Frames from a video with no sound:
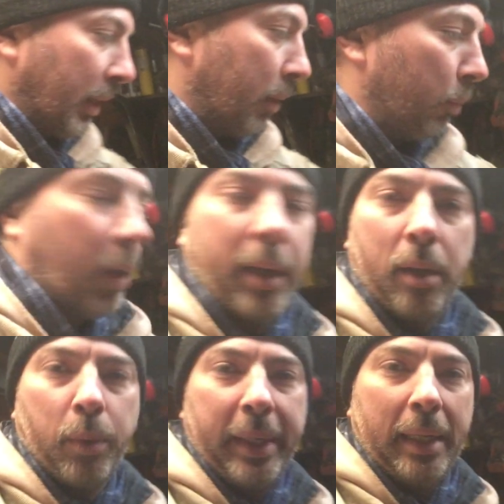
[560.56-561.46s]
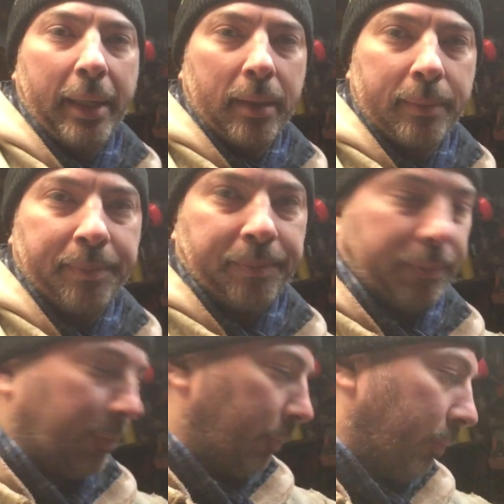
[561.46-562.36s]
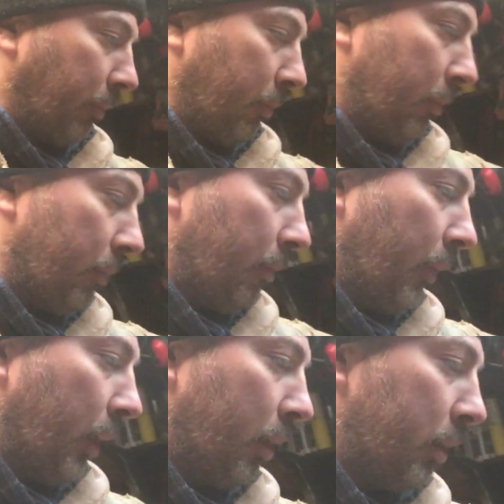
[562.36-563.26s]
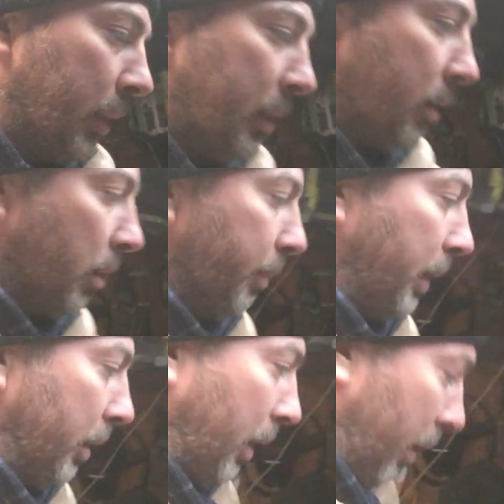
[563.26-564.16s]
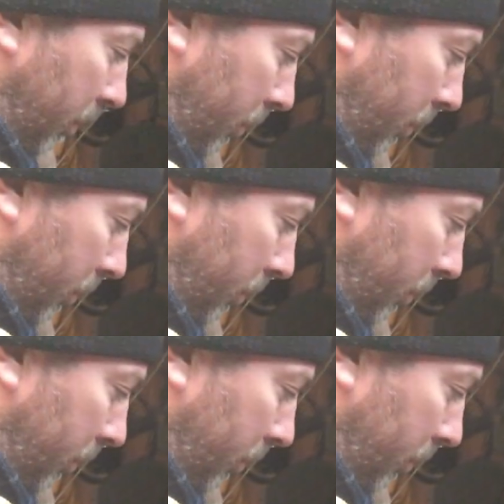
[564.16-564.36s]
that wire wheeling, because this is something that